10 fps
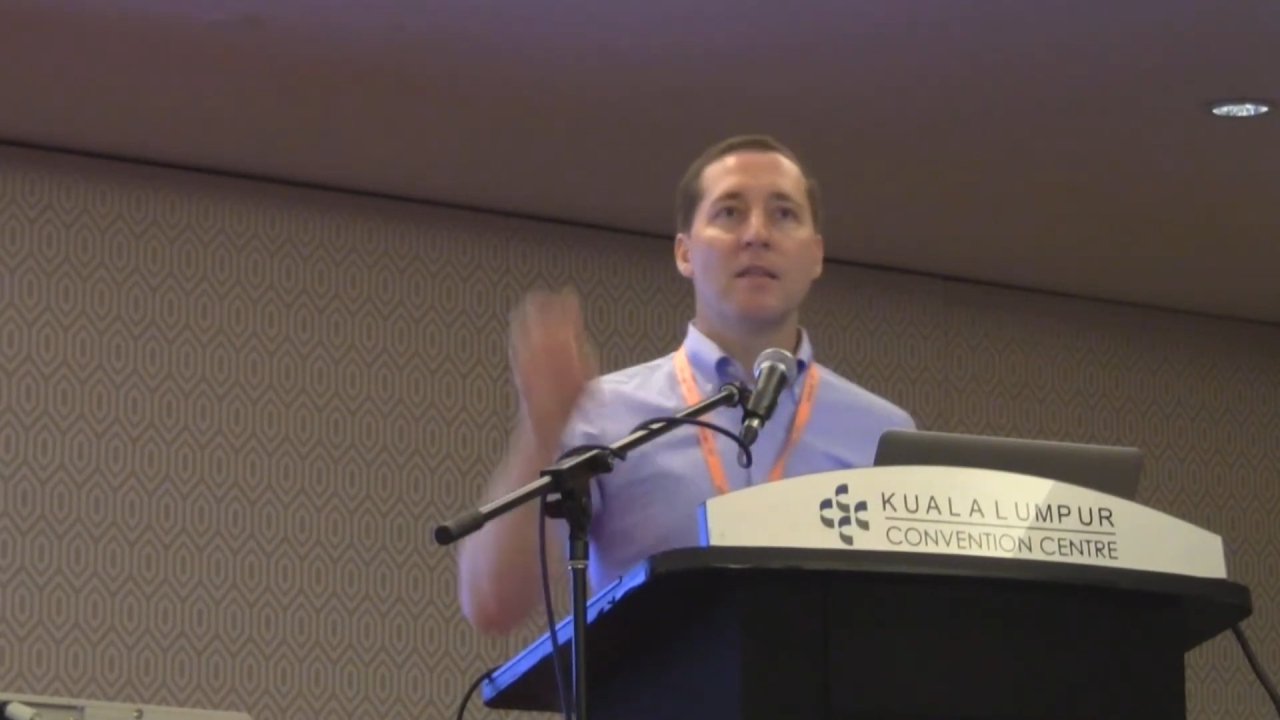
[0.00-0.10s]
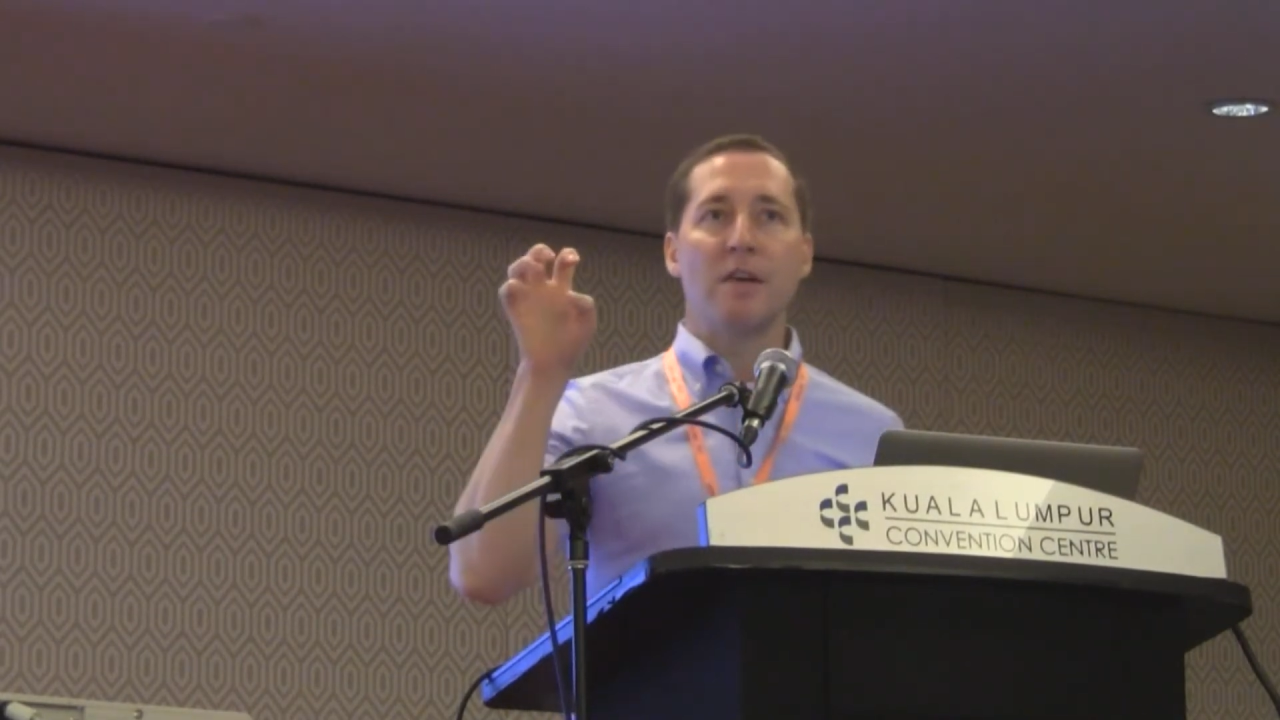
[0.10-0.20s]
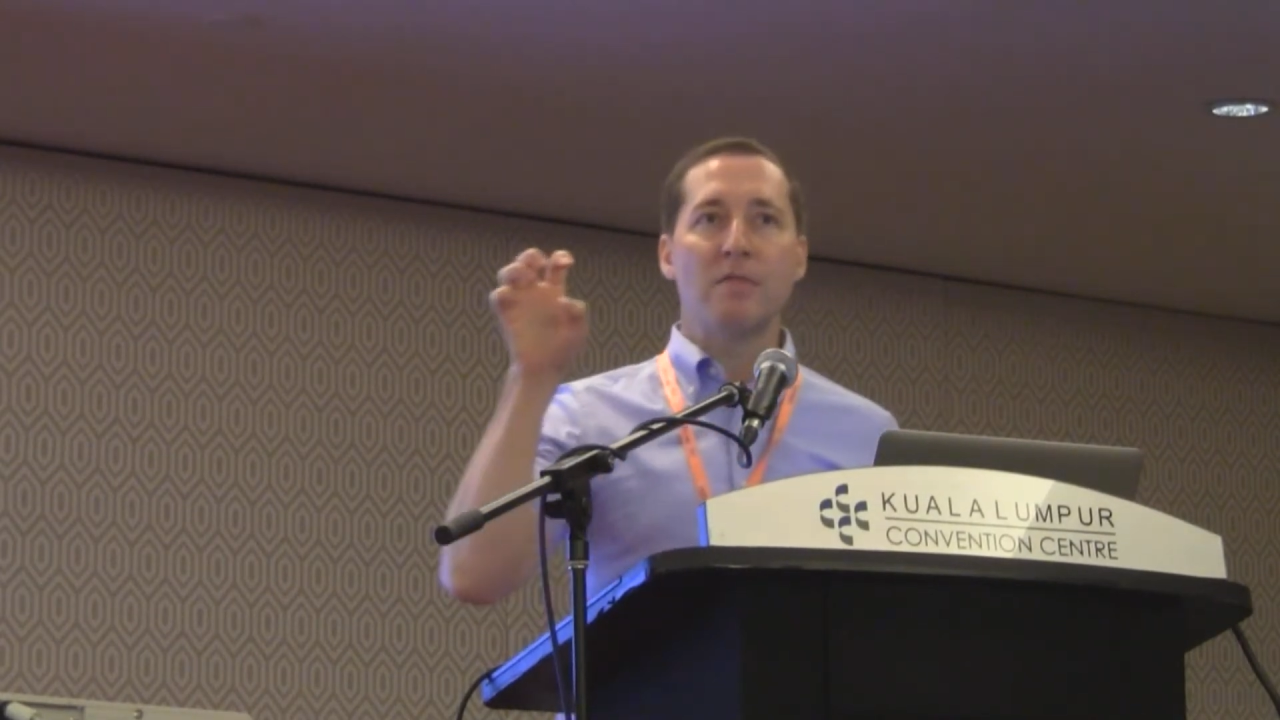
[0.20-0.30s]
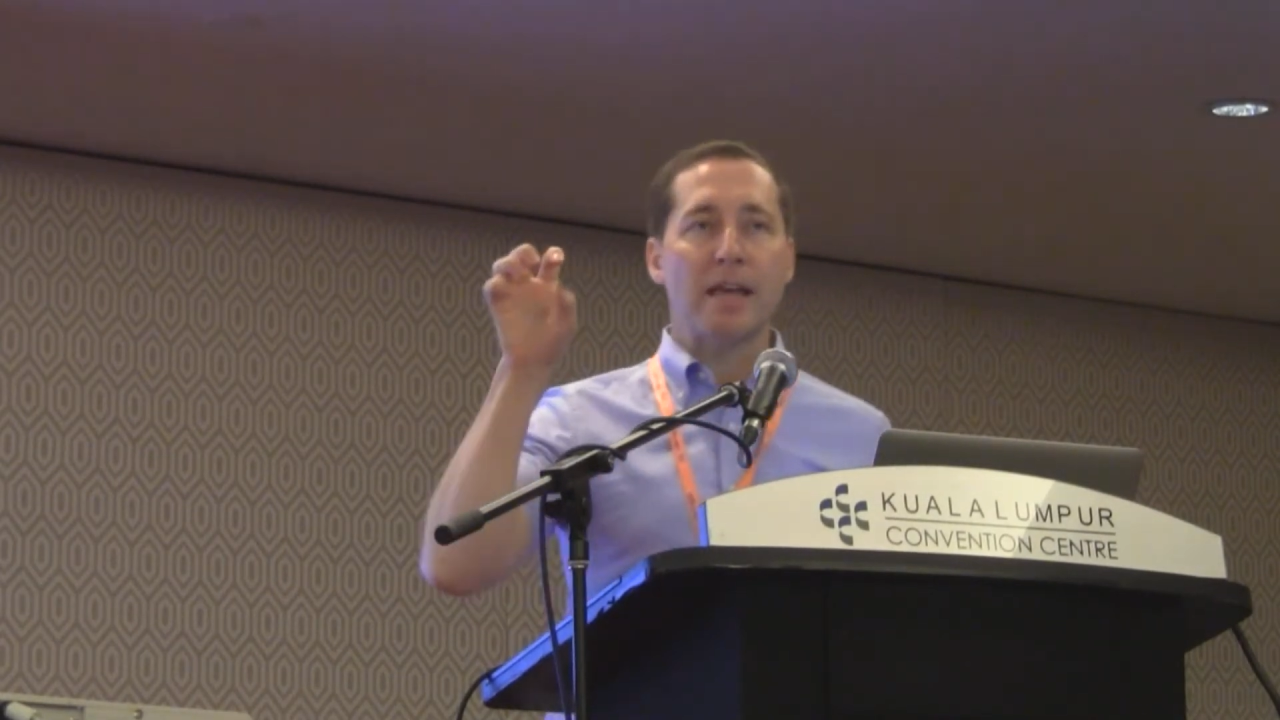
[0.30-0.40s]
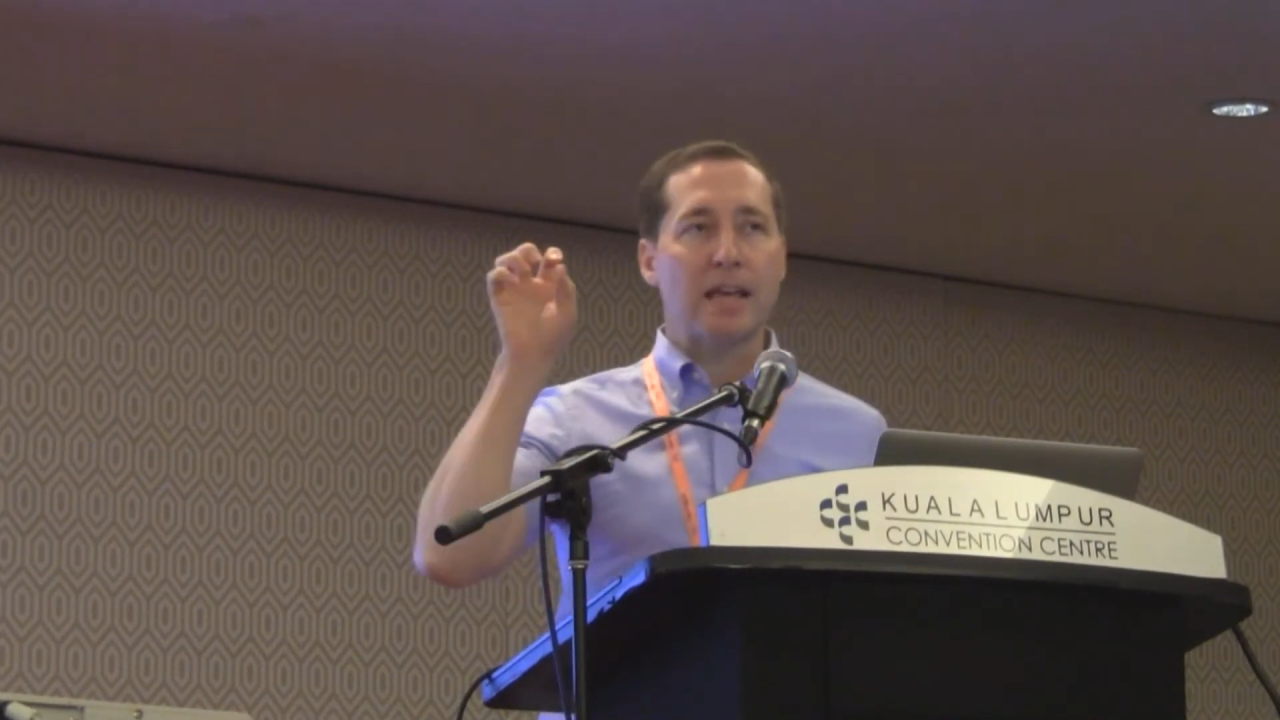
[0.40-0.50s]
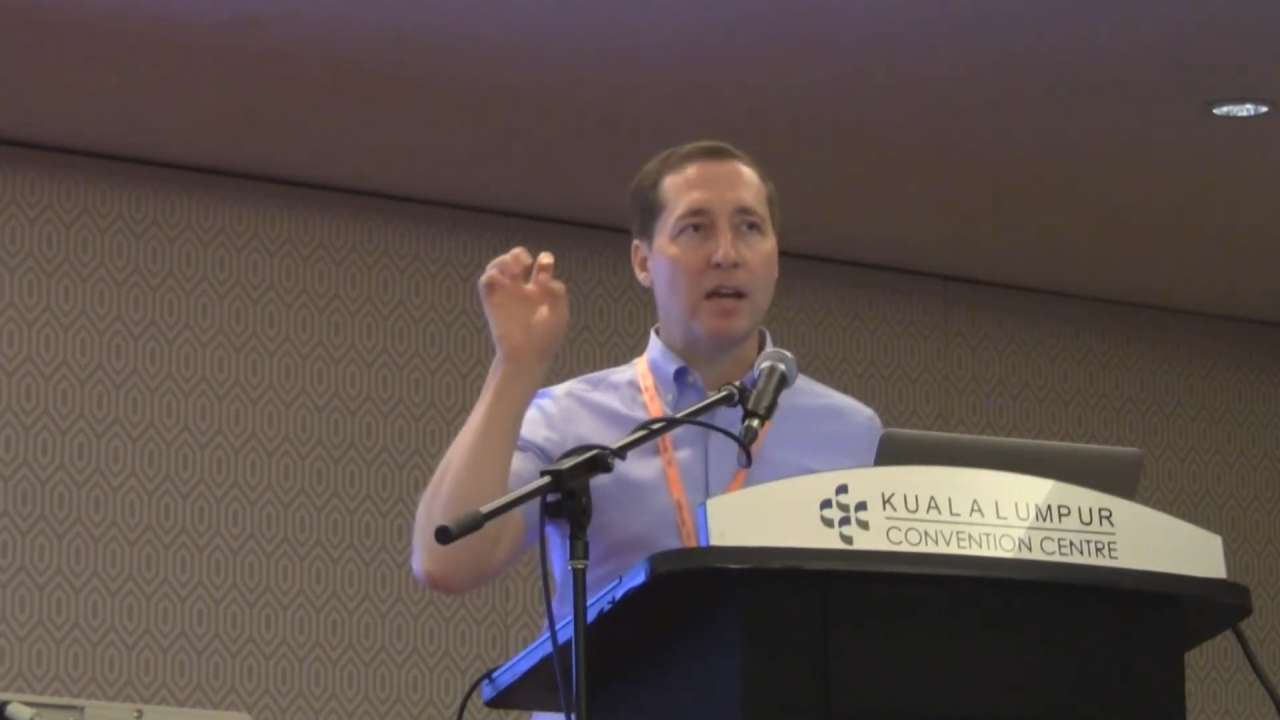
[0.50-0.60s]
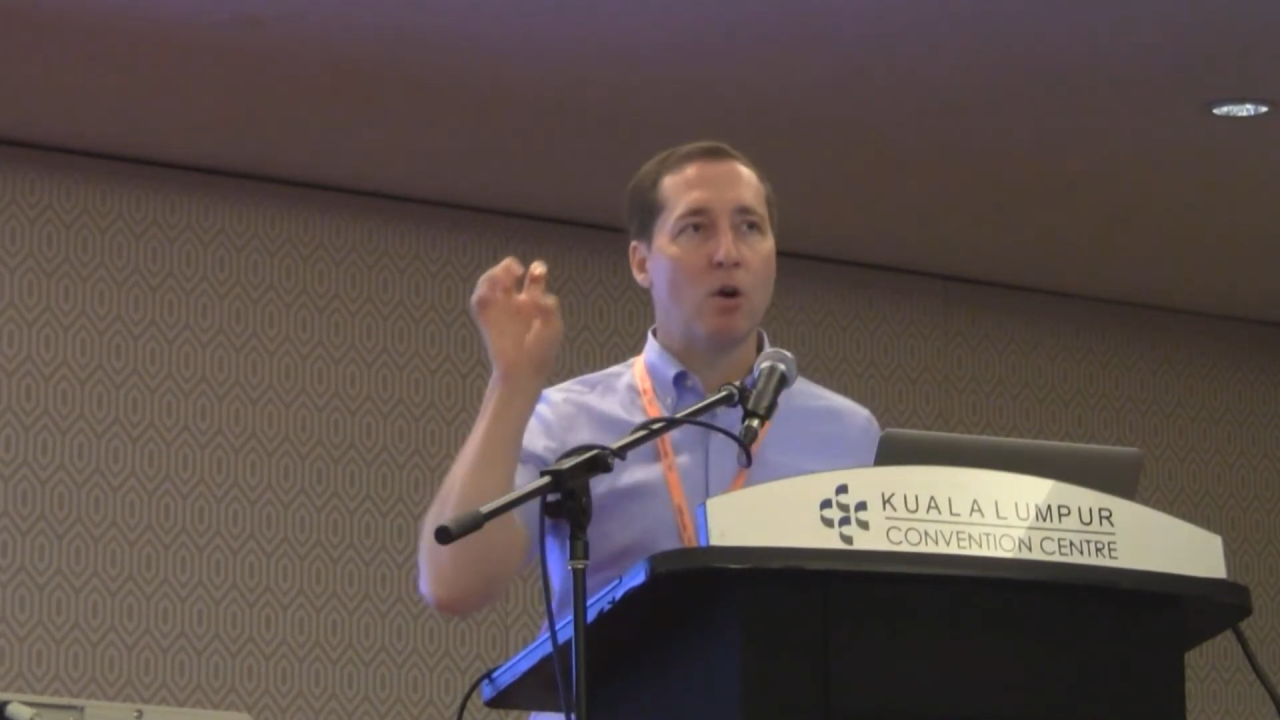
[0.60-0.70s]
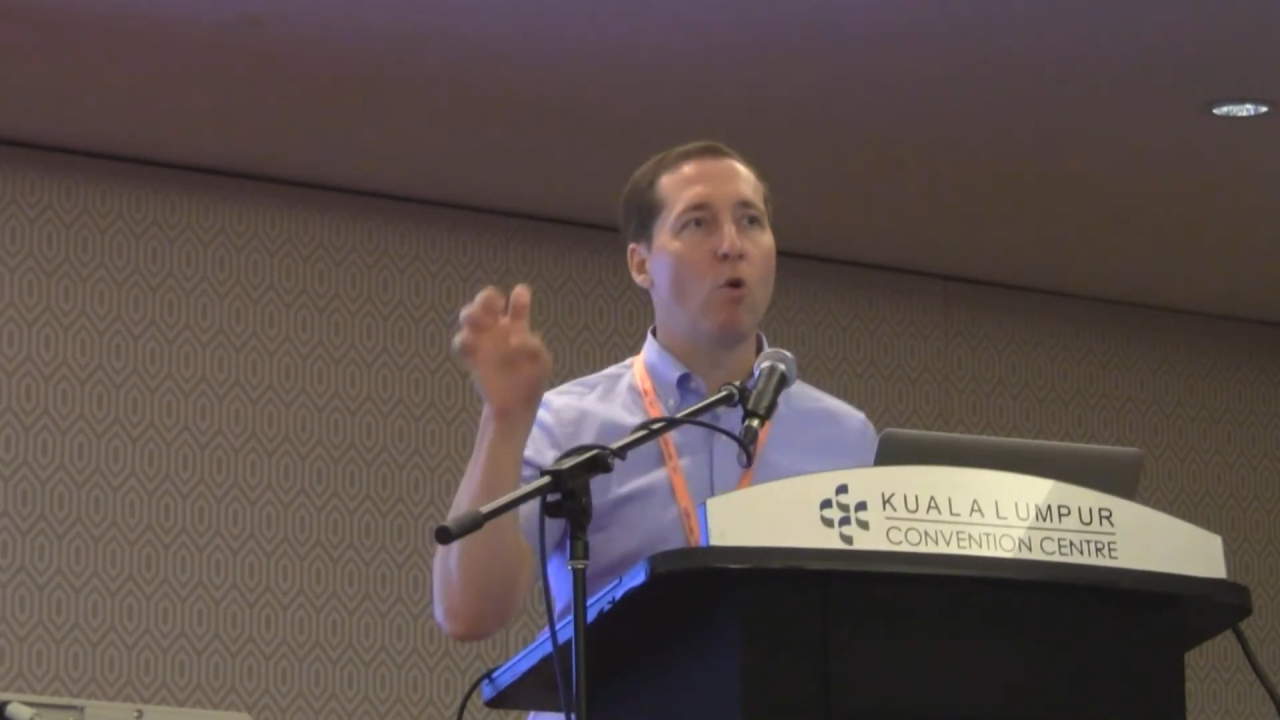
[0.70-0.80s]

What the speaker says: then they can